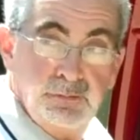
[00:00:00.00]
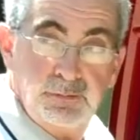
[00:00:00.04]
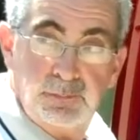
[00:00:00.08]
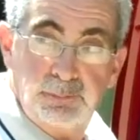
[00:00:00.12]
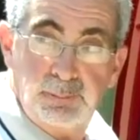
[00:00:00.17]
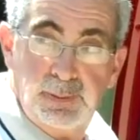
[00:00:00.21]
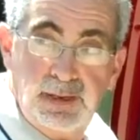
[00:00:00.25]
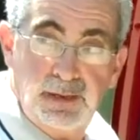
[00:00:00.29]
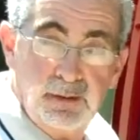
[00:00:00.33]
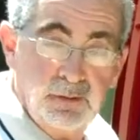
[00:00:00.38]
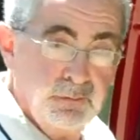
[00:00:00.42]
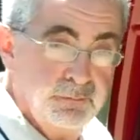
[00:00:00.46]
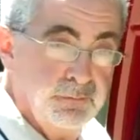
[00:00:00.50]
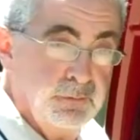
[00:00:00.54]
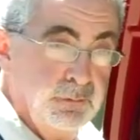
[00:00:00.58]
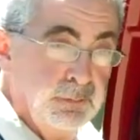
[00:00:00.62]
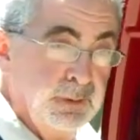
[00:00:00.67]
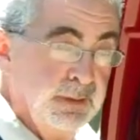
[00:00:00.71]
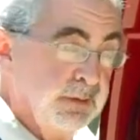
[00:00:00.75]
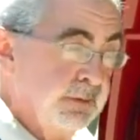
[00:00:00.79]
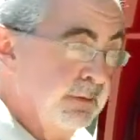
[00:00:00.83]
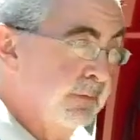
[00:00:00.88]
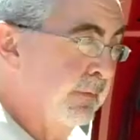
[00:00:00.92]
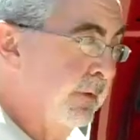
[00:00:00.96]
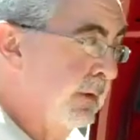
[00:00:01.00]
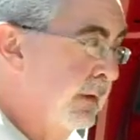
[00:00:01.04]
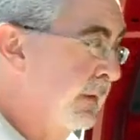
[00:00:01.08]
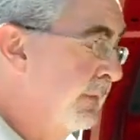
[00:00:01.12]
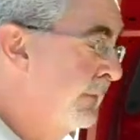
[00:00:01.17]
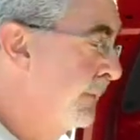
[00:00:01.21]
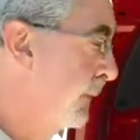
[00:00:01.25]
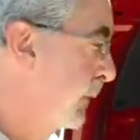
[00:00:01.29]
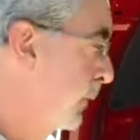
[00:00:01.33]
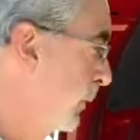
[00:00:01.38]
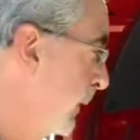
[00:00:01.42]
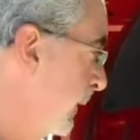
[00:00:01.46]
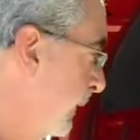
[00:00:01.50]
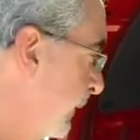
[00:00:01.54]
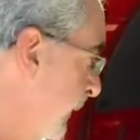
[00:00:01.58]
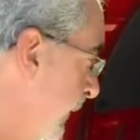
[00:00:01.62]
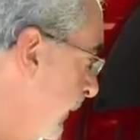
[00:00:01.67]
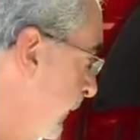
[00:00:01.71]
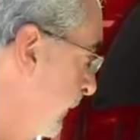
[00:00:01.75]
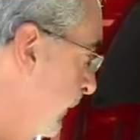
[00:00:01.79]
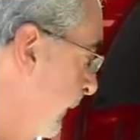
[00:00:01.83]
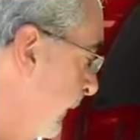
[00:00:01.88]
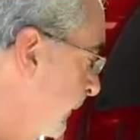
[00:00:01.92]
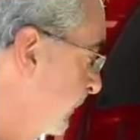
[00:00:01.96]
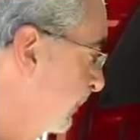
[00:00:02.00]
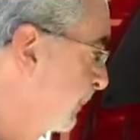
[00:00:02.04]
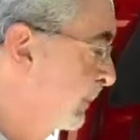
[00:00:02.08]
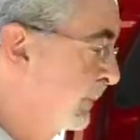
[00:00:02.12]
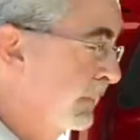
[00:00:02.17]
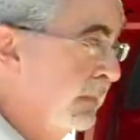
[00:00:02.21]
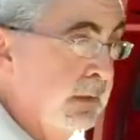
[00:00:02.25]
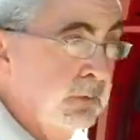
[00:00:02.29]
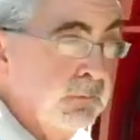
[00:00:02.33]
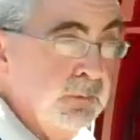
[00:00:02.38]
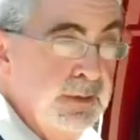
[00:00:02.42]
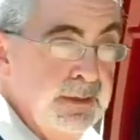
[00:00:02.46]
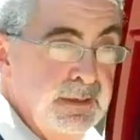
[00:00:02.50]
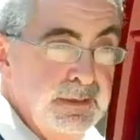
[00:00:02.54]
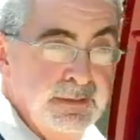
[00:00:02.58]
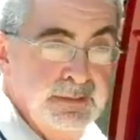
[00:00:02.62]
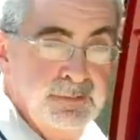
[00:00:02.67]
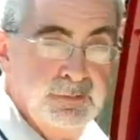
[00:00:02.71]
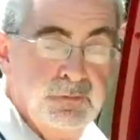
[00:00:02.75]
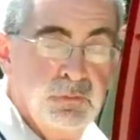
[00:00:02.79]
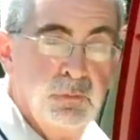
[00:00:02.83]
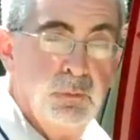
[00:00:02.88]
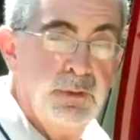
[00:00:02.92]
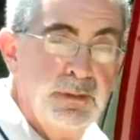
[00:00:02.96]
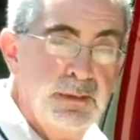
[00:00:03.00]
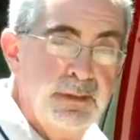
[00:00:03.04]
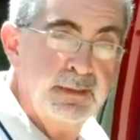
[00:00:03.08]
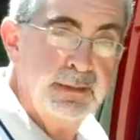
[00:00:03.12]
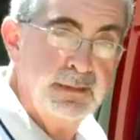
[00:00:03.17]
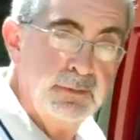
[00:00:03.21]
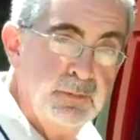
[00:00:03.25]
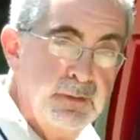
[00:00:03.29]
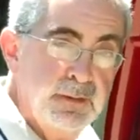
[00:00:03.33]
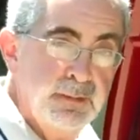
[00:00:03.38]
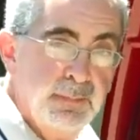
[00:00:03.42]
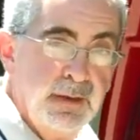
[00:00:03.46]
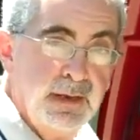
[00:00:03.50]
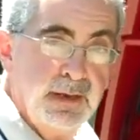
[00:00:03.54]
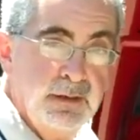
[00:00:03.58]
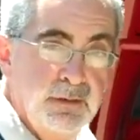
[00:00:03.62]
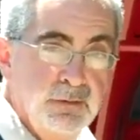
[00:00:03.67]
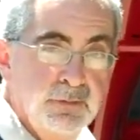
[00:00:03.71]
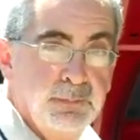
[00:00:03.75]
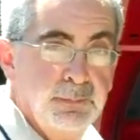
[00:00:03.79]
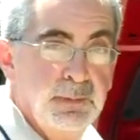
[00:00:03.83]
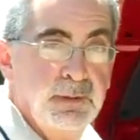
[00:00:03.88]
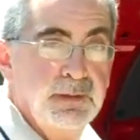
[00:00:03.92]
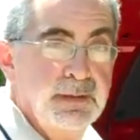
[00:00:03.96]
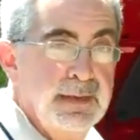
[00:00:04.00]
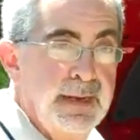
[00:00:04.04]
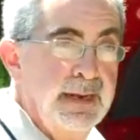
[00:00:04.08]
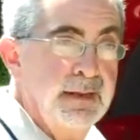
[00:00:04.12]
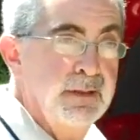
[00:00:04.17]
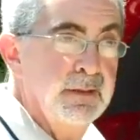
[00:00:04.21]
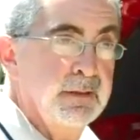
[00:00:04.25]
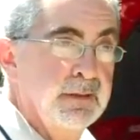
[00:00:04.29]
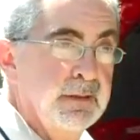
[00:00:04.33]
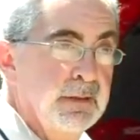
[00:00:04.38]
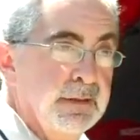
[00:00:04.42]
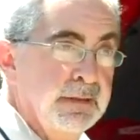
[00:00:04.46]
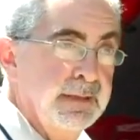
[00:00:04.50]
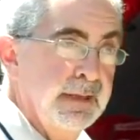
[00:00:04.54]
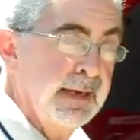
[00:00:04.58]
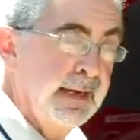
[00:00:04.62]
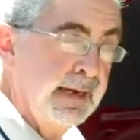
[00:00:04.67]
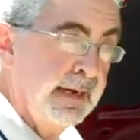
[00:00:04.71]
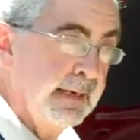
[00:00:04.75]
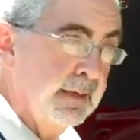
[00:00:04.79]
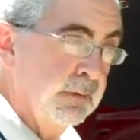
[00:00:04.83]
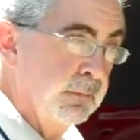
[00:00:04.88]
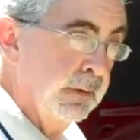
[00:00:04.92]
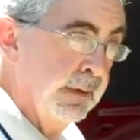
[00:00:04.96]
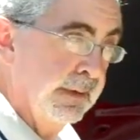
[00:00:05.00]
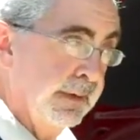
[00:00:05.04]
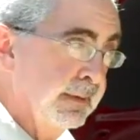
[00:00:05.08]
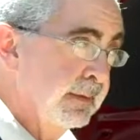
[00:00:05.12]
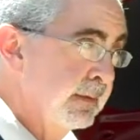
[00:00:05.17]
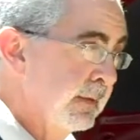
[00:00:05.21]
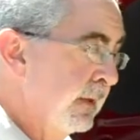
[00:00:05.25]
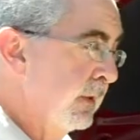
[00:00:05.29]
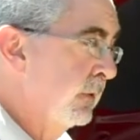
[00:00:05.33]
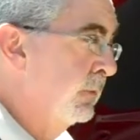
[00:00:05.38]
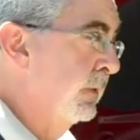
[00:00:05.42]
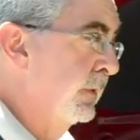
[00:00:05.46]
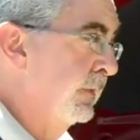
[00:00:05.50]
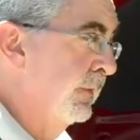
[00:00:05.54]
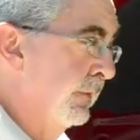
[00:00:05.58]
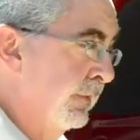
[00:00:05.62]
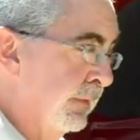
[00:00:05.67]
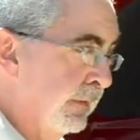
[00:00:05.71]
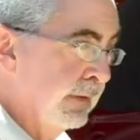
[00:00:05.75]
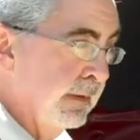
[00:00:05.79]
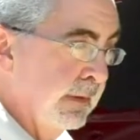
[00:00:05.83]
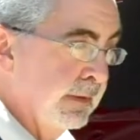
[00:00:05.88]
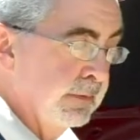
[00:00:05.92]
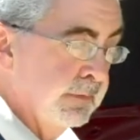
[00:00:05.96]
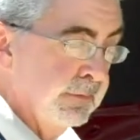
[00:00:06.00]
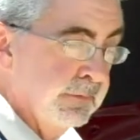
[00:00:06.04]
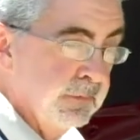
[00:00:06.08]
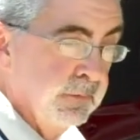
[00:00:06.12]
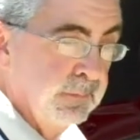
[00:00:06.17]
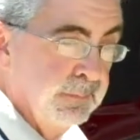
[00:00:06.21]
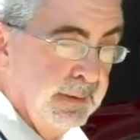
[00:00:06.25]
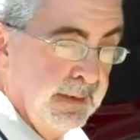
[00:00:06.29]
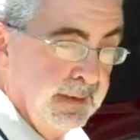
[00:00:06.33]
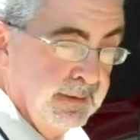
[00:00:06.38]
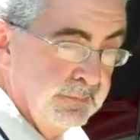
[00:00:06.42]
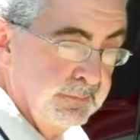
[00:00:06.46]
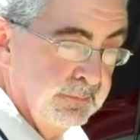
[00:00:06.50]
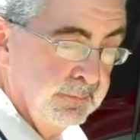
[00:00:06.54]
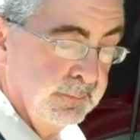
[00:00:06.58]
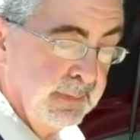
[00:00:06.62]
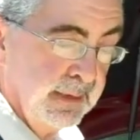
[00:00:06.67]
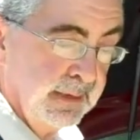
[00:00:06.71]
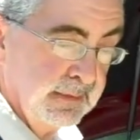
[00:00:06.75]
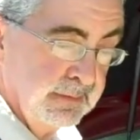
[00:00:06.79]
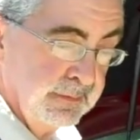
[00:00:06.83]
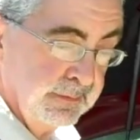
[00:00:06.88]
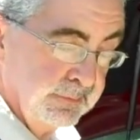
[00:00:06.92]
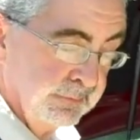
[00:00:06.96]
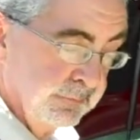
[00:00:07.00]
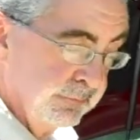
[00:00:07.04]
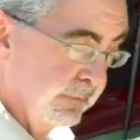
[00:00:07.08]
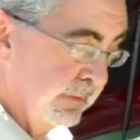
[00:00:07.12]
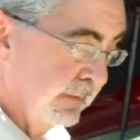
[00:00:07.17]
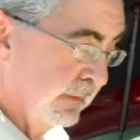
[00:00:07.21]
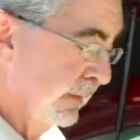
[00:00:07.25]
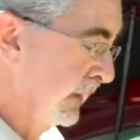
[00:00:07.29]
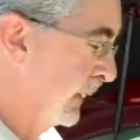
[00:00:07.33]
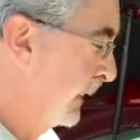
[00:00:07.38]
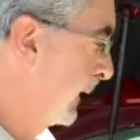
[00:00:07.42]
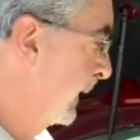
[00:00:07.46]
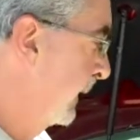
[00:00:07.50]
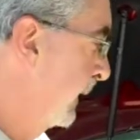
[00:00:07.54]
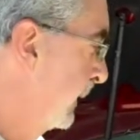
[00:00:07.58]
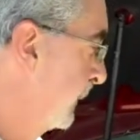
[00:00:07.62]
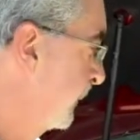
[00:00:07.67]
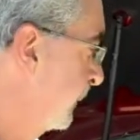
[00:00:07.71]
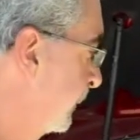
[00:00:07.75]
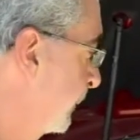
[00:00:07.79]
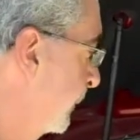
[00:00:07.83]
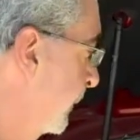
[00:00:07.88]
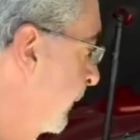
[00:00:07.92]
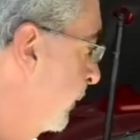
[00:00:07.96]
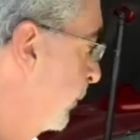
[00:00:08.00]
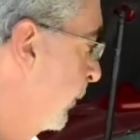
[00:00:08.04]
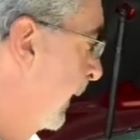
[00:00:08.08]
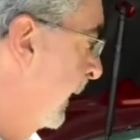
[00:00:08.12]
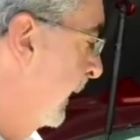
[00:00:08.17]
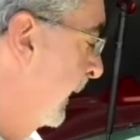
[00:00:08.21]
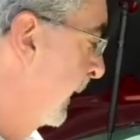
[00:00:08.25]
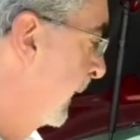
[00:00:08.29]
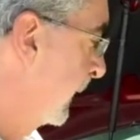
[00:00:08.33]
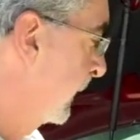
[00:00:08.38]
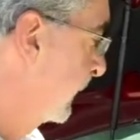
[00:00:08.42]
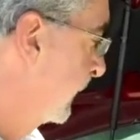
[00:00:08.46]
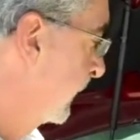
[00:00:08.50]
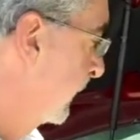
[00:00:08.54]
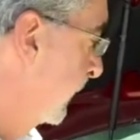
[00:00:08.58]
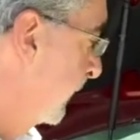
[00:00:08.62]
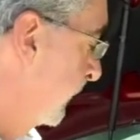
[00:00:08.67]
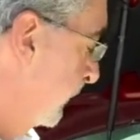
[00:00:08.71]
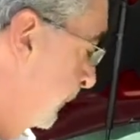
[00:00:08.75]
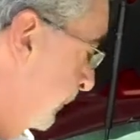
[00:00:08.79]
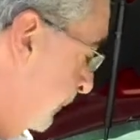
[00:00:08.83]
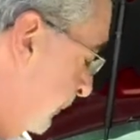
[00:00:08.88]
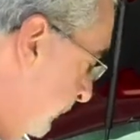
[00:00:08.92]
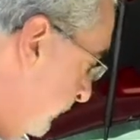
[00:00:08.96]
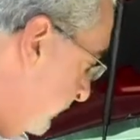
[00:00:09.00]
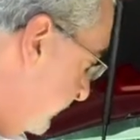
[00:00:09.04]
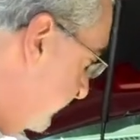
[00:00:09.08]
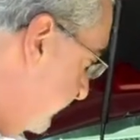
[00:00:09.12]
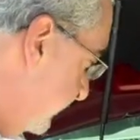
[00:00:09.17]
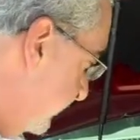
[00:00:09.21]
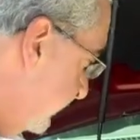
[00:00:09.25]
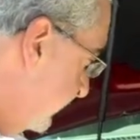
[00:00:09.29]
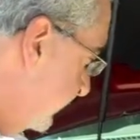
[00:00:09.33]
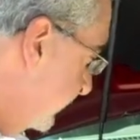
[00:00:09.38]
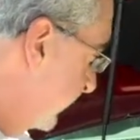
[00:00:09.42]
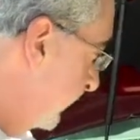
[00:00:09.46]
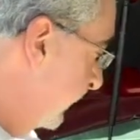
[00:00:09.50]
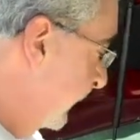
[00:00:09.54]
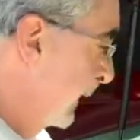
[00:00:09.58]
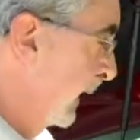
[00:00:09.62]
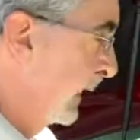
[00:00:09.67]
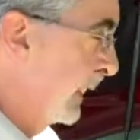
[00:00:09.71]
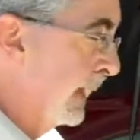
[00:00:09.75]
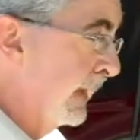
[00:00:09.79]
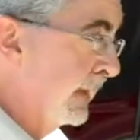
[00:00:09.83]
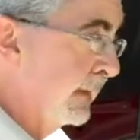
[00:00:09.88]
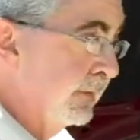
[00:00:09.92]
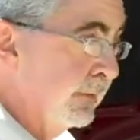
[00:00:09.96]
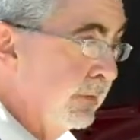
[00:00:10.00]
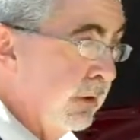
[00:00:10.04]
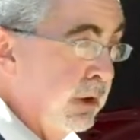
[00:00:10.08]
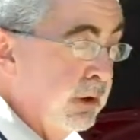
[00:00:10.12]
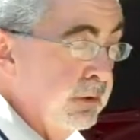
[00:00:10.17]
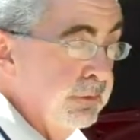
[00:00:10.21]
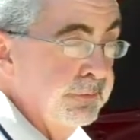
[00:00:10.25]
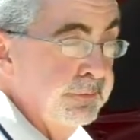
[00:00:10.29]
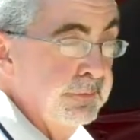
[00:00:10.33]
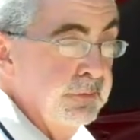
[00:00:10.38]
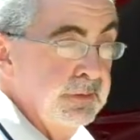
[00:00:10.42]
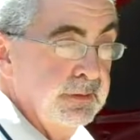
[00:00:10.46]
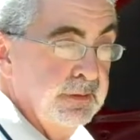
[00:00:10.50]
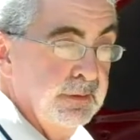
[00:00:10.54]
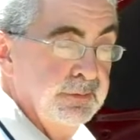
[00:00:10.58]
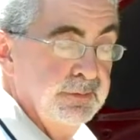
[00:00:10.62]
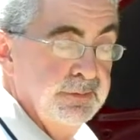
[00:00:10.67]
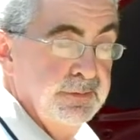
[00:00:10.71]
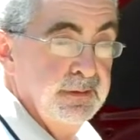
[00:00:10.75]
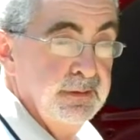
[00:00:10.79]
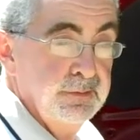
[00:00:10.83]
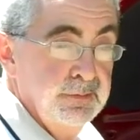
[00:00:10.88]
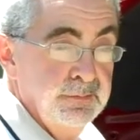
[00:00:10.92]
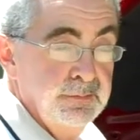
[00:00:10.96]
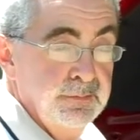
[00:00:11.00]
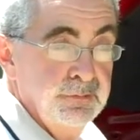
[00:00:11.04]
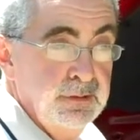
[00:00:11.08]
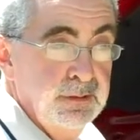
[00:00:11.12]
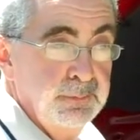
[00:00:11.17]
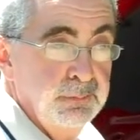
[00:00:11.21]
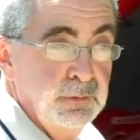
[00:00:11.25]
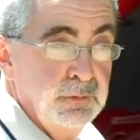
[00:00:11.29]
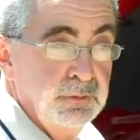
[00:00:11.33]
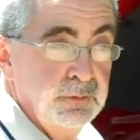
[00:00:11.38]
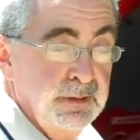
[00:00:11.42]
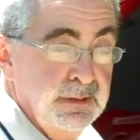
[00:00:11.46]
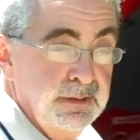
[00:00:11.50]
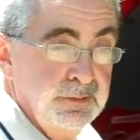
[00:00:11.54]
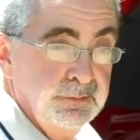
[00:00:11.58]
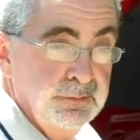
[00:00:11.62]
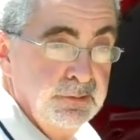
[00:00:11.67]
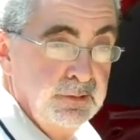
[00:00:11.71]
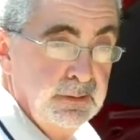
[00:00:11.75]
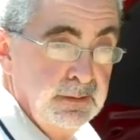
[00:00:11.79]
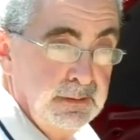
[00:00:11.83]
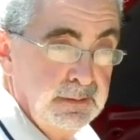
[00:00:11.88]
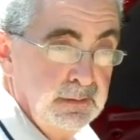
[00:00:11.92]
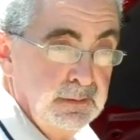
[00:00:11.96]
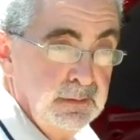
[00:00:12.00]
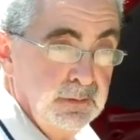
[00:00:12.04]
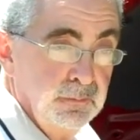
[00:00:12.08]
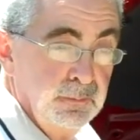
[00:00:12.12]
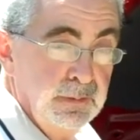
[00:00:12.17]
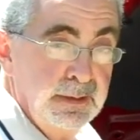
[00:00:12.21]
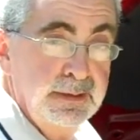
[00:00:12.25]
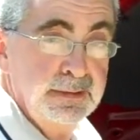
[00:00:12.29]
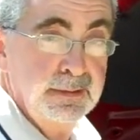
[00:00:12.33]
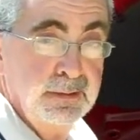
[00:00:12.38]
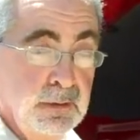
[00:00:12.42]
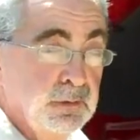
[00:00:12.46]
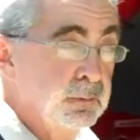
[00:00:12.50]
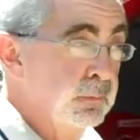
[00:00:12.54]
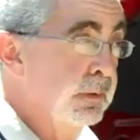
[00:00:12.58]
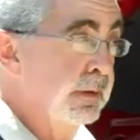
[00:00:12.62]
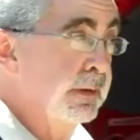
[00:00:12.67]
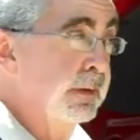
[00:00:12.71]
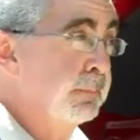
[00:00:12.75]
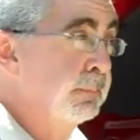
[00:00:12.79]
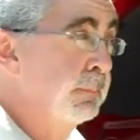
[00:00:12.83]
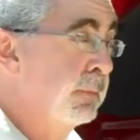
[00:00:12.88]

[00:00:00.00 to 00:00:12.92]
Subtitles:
is it powerful, but it's very fuel efficient. Rated at 23 miles per gallon on the highway, which is an unsurpassed mileage rating. And it also gives this Jeep Grand Cherokee Laredo, when